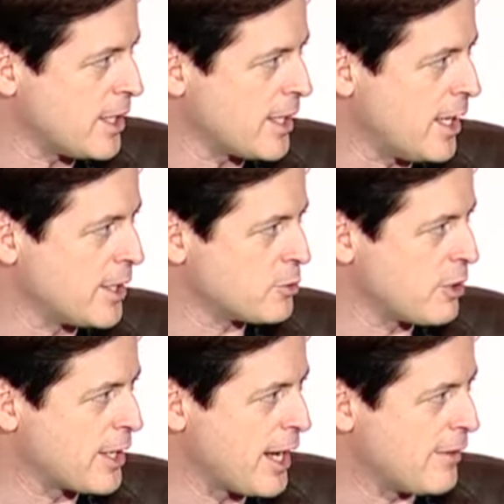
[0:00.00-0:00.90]
I
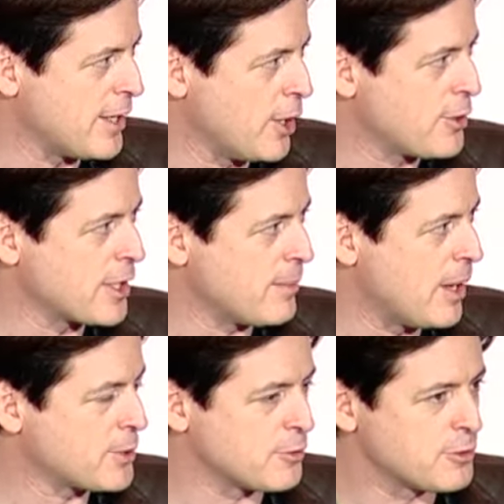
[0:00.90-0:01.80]
try to have a healthy
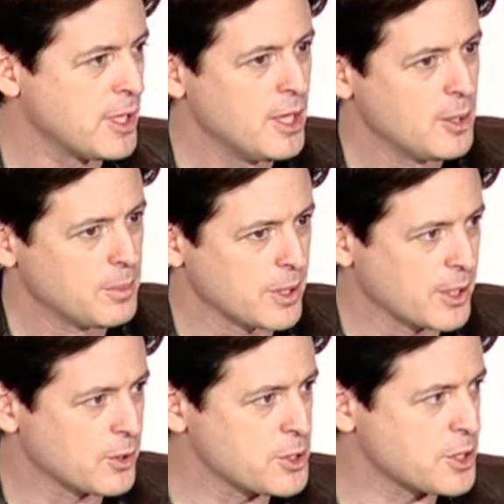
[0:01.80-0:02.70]
amount of
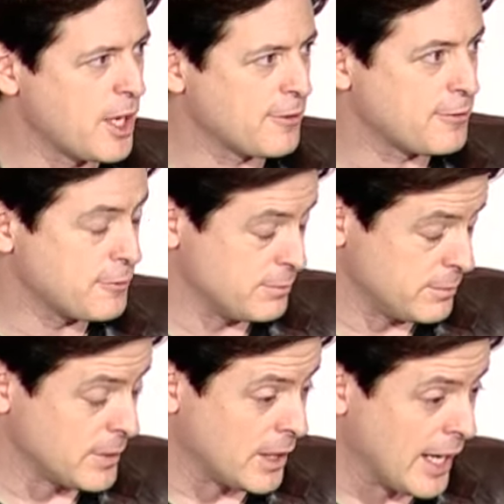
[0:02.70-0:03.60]
political stuff,
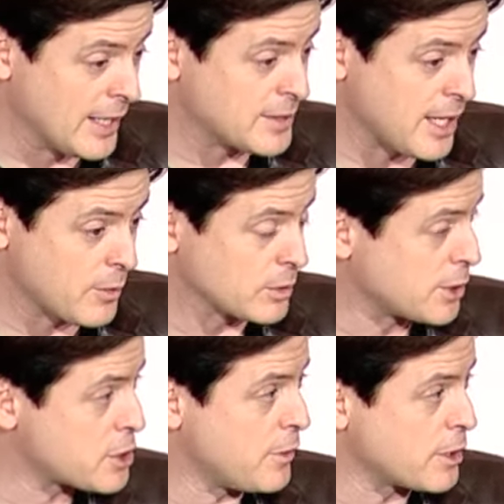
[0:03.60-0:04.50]

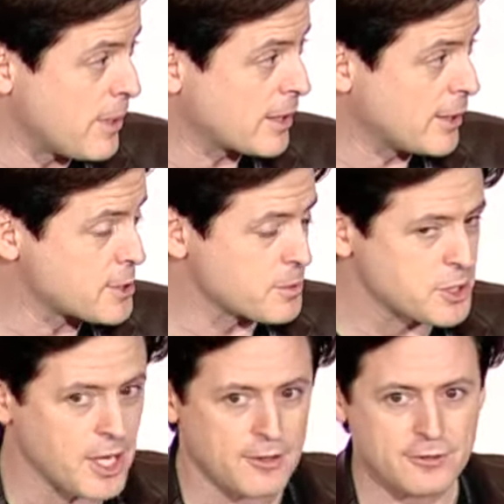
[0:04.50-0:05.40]
anti-religious fundamentalism
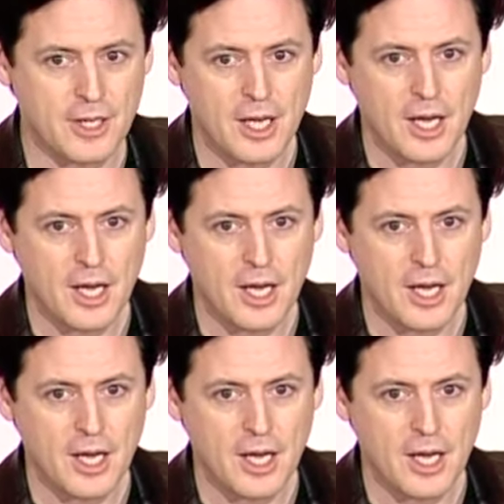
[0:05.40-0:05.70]
stuff,